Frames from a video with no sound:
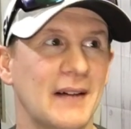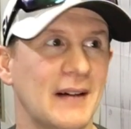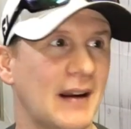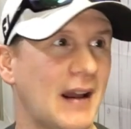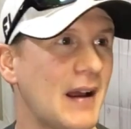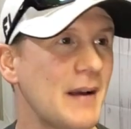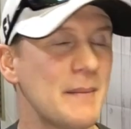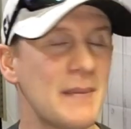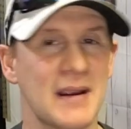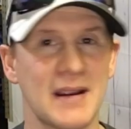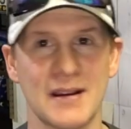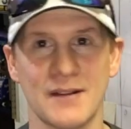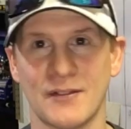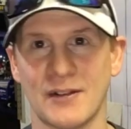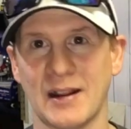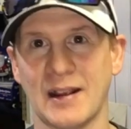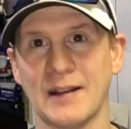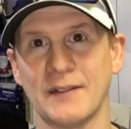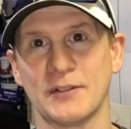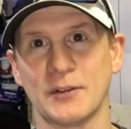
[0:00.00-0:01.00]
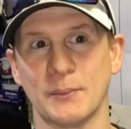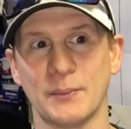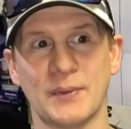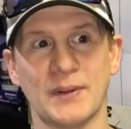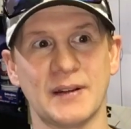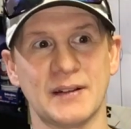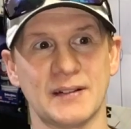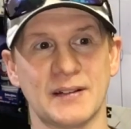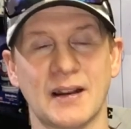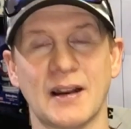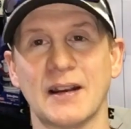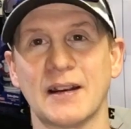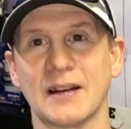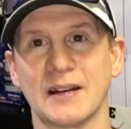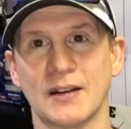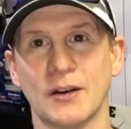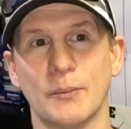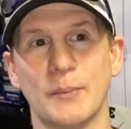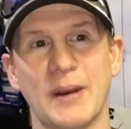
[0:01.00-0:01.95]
and I may even have some things that I got to go